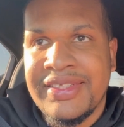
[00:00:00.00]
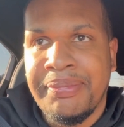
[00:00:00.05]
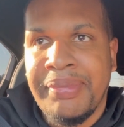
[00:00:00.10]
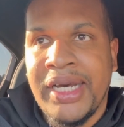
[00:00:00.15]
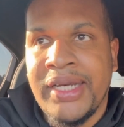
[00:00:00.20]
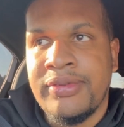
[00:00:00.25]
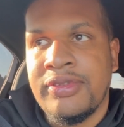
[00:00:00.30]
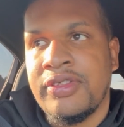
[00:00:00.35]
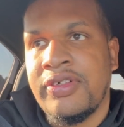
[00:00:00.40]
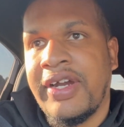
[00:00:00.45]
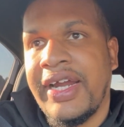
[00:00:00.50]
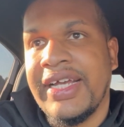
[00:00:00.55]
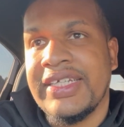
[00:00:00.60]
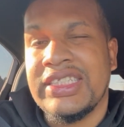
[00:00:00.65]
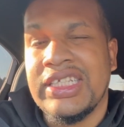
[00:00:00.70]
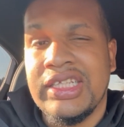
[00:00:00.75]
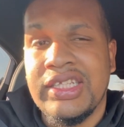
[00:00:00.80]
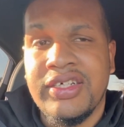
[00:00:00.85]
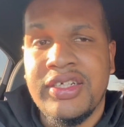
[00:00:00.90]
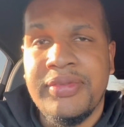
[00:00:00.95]
the pops and
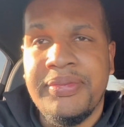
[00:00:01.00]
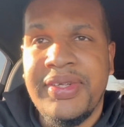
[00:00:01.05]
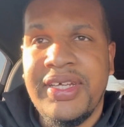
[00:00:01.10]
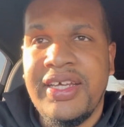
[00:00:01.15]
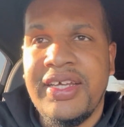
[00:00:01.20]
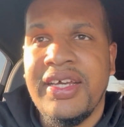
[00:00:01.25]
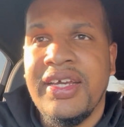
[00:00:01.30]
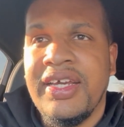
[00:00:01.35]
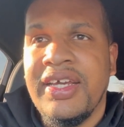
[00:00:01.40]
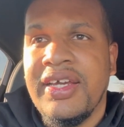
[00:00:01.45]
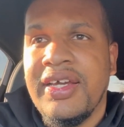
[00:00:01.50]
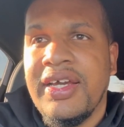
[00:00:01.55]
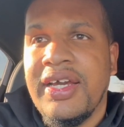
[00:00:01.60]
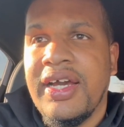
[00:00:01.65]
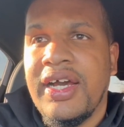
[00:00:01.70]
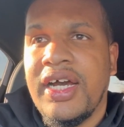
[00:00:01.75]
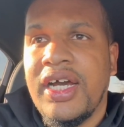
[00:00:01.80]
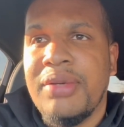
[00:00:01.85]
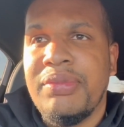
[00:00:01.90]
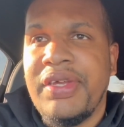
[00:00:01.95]
cracks a little bit,
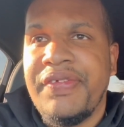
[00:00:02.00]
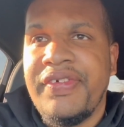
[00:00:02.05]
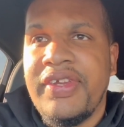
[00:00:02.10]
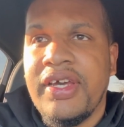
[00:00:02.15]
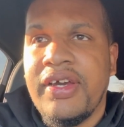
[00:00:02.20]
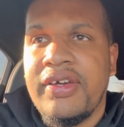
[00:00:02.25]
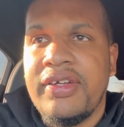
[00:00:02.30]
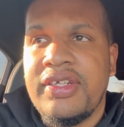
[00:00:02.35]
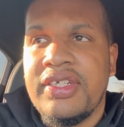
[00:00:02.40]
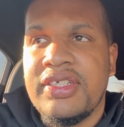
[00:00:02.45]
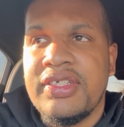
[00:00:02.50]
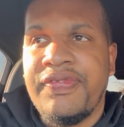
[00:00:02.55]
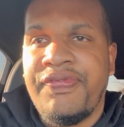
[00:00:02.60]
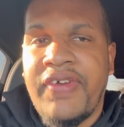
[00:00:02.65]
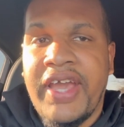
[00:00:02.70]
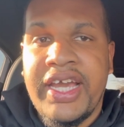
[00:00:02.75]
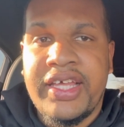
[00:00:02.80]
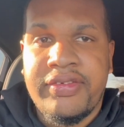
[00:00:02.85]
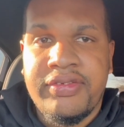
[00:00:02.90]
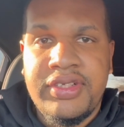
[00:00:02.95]
even though the
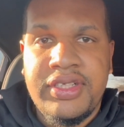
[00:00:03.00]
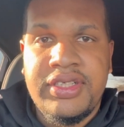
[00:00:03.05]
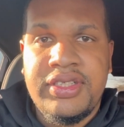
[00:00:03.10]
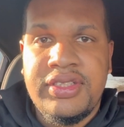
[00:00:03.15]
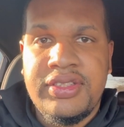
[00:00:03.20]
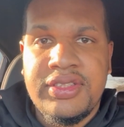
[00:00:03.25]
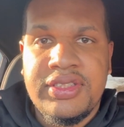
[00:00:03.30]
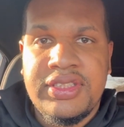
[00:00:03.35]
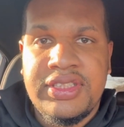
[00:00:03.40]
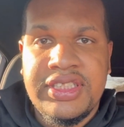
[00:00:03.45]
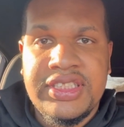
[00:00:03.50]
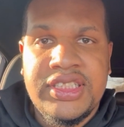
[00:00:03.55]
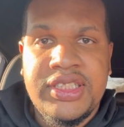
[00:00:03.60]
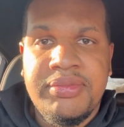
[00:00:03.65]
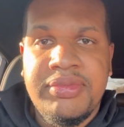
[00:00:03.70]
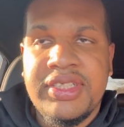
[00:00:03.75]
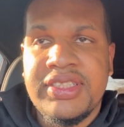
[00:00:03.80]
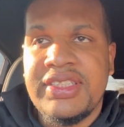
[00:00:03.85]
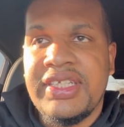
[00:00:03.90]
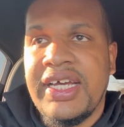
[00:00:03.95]
factory
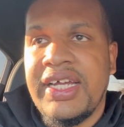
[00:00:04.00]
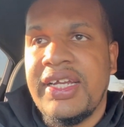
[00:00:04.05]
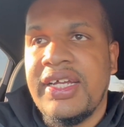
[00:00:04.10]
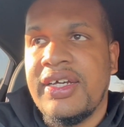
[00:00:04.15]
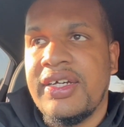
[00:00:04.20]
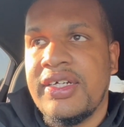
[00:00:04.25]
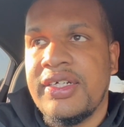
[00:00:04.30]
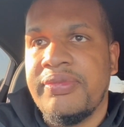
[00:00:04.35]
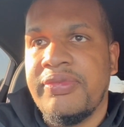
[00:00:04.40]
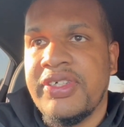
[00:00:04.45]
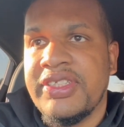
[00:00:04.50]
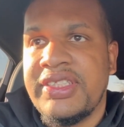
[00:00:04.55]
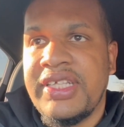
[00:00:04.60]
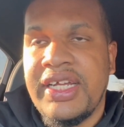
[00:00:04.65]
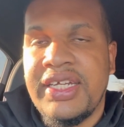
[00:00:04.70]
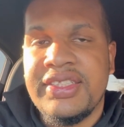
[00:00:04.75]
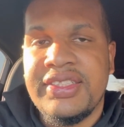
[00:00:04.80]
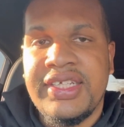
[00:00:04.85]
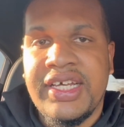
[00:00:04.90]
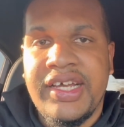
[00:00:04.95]
system does not was
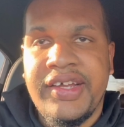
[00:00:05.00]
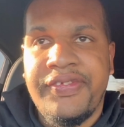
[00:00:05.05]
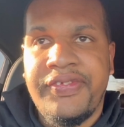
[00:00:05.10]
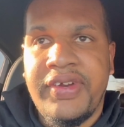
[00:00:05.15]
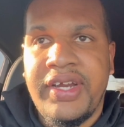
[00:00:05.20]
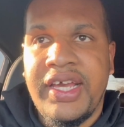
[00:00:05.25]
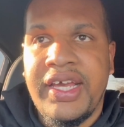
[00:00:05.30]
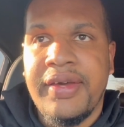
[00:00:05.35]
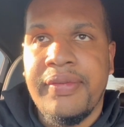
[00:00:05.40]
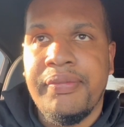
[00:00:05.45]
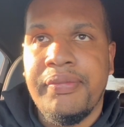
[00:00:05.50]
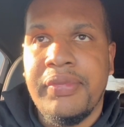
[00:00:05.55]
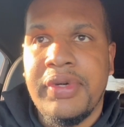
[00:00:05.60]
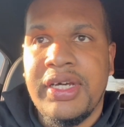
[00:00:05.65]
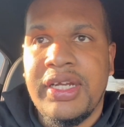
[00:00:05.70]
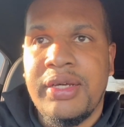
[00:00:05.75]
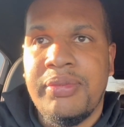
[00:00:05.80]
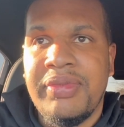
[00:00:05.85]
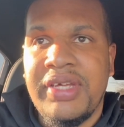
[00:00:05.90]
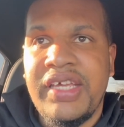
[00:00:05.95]
not designed for that.
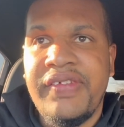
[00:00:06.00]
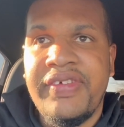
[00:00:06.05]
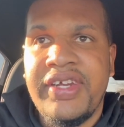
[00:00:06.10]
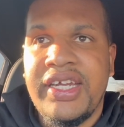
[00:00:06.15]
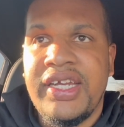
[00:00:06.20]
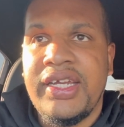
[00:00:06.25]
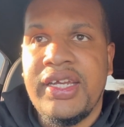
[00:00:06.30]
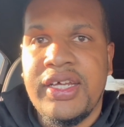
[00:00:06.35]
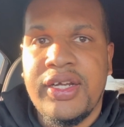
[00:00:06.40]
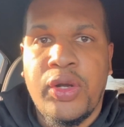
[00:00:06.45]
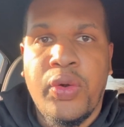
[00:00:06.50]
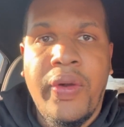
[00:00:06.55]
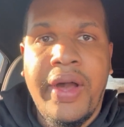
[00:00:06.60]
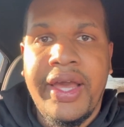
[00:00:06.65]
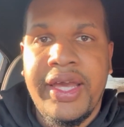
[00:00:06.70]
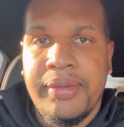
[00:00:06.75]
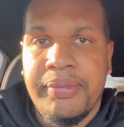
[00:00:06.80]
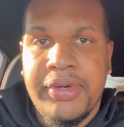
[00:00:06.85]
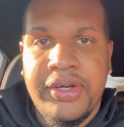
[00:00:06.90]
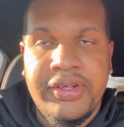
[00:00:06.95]
But even in the
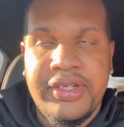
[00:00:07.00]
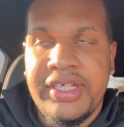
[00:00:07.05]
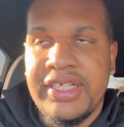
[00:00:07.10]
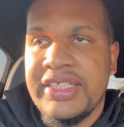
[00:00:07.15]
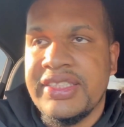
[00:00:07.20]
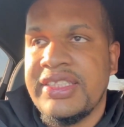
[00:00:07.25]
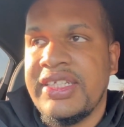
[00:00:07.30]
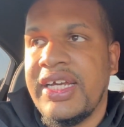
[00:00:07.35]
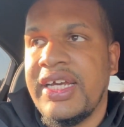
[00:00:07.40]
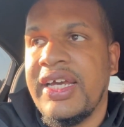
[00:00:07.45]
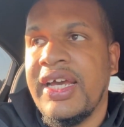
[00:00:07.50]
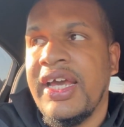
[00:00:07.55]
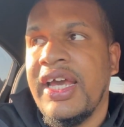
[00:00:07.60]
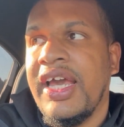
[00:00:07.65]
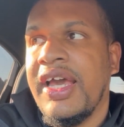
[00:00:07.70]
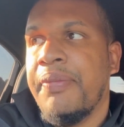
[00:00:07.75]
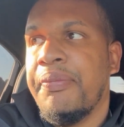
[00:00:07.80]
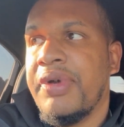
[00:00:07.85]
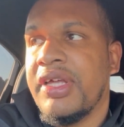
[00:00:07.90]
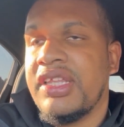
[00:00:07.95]
quiet mode, it does that.
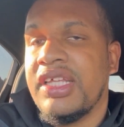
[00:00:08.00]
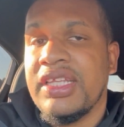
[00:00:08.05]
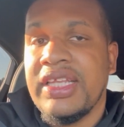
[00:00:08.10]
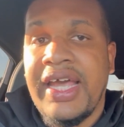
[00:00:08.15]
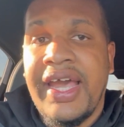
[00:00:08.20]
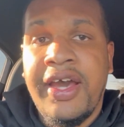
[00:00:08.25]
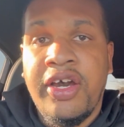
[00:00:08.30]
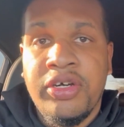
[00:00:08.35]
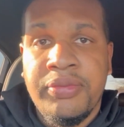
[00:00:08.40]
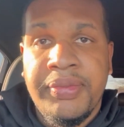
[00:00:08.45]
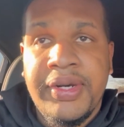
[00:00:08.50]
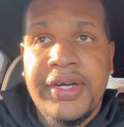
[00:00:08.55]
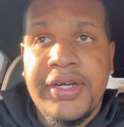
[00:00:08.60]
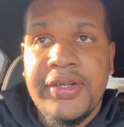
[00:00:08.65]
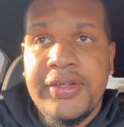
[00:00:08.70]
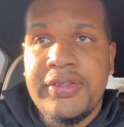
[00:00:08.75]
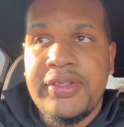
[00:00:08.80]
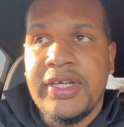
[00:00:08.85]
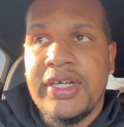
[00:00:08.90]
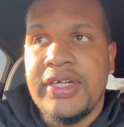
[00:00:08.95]
But the loud
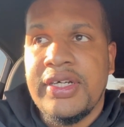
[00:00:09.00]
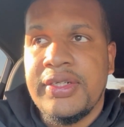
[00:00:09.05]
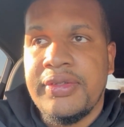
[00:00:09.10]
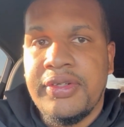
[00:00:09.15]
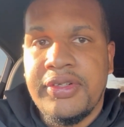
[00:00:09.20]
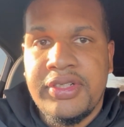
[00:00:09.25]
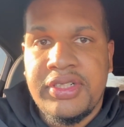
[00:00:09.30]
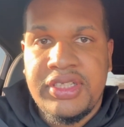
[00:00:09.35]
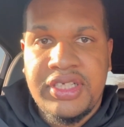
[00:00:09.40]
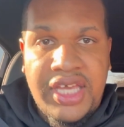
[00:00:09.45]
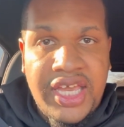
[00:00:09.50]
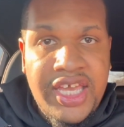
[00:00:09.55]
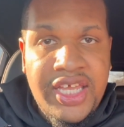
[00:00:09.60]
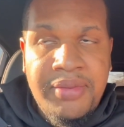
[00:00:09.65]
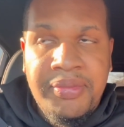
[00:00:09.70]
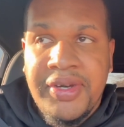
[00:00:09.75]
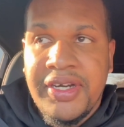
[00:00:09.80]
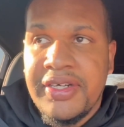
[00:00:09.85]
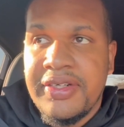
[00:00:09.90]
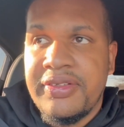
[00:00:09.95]
mode or the
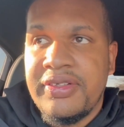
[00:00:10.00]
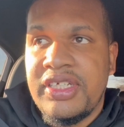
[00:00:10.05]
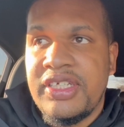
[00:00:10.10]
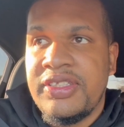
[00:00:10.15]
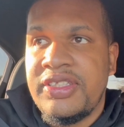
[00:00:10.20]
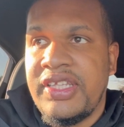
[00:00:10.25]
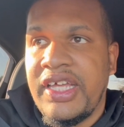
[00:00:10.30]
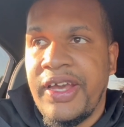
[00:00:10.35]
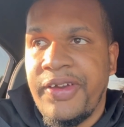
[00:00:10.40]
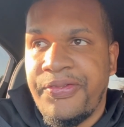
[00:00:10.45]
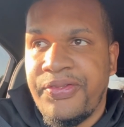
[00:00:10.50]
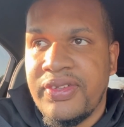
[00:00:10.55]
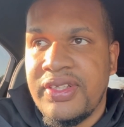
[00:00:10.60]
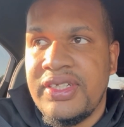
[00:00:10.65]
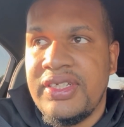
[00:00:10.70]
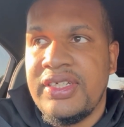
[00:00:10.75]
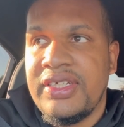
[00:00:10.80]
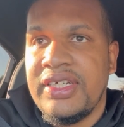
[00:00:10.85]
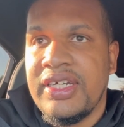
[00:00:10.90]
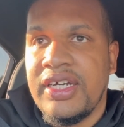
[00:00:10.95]
N mode, it
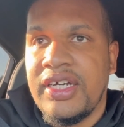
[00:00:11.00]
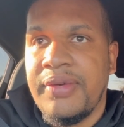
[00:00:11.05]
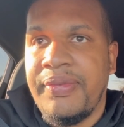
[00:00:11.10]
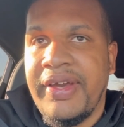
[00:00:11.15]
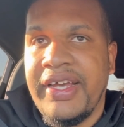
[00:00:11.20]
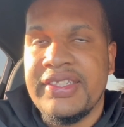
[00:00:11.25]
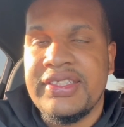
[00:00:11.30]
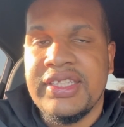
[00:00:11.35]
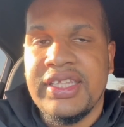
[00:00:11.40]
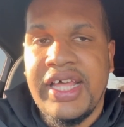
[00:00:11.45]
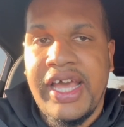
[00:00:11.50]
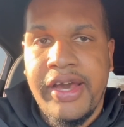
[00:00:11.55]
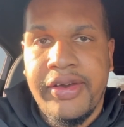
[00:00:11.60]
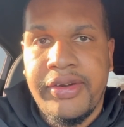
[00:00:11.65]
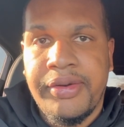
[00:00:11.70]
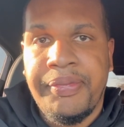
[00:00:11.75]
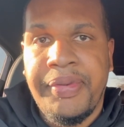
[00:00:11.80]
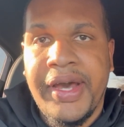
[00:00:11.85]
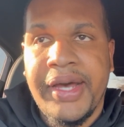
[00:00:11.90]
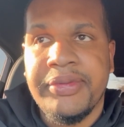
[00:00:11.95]
definitely has
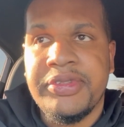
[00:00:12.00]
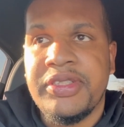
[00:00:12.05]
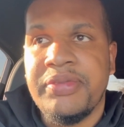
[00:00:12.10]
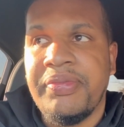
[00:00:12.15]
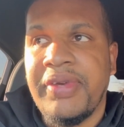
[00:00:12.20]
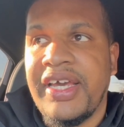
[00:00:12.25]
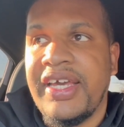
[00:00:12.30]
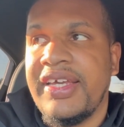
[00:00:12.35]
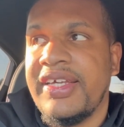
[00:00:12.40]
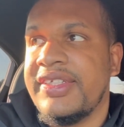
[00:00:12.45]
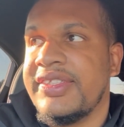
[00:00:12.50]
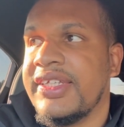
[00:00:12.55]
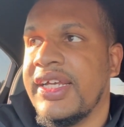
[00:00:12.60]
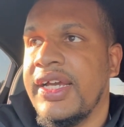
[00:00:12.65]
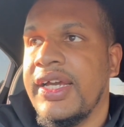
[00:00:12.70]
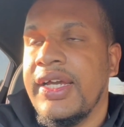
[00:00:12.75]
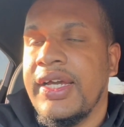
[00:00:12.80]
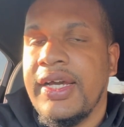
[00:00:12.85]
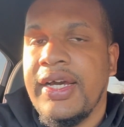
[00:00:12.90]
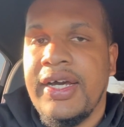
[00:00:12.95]
louder pops and bangs.
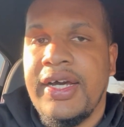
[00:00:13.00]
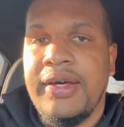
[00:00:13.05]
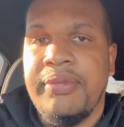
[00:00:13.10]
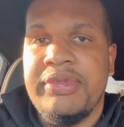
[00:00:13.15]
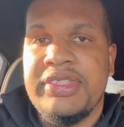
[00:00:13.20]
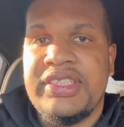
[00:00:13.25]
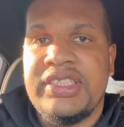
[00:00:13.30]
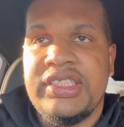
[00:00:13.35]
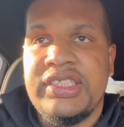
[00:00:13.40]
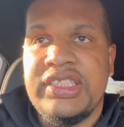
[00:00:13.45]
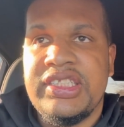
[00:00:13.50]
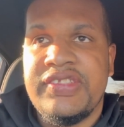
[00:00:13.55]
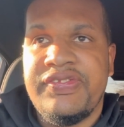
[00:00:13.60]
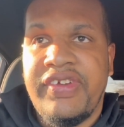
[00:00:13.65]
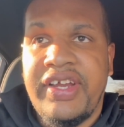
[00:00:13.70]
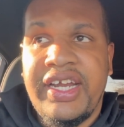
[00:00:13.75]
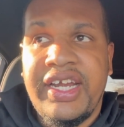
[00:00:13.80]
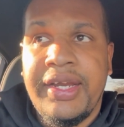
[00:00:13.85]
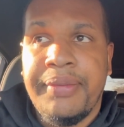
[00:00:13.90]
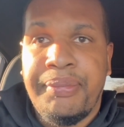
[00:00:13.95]
It's
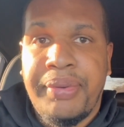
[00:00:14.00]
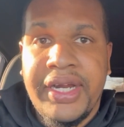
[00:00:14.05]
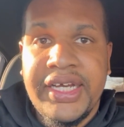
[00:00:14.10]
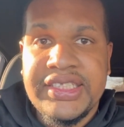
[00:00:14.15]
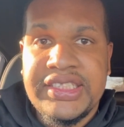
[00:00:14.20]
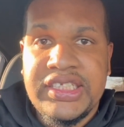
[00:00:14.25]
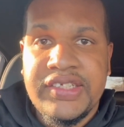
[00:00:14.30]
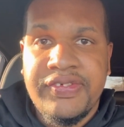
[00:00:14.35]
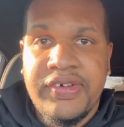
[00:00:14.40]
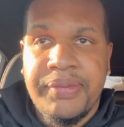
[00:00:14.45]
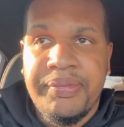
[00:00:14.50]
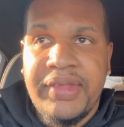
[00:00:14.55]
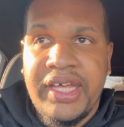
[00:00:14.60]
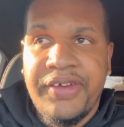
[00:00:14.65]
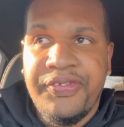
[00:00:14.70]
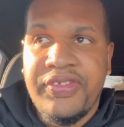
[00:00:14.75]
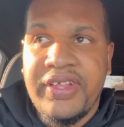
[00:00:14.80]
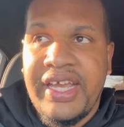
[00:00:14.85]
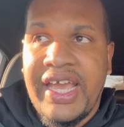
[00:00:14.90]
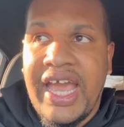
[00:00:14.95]
very impressive. I'm
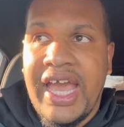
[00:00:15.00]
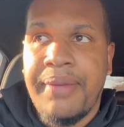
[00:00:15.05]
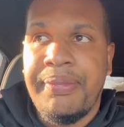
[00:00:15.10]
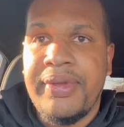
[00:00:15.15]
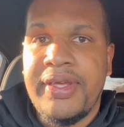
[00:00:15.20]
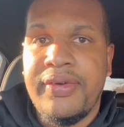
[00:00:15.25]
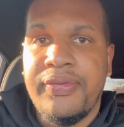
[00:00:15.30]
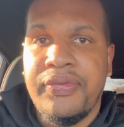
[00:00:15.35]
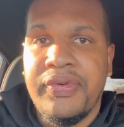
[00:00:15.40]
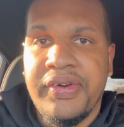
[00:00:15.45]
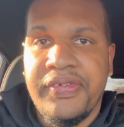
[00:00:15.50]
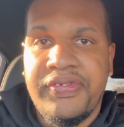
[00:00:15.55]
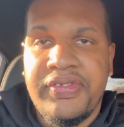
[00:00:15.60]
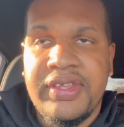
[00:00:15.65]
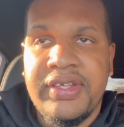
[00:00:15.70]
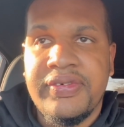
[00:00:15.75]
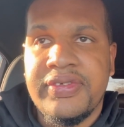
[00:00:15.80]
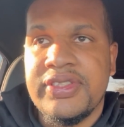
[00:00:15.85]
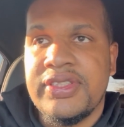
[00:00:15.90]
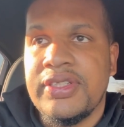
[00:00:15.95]
definitely happy
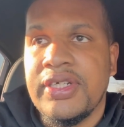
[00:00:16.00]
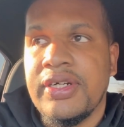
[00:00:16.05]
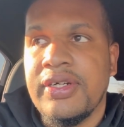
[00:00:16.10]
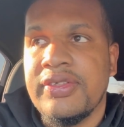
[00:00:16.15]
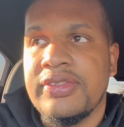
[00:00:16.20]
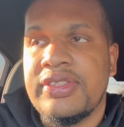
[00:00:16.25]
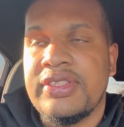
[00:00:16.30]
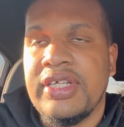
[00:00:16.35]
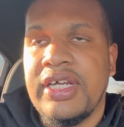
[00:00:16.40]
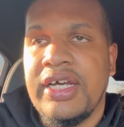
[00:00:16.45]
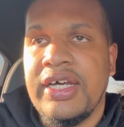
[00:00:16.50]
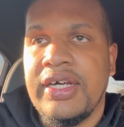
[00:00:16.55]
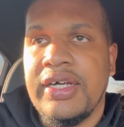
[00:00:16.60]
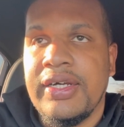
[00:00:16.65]
with the results.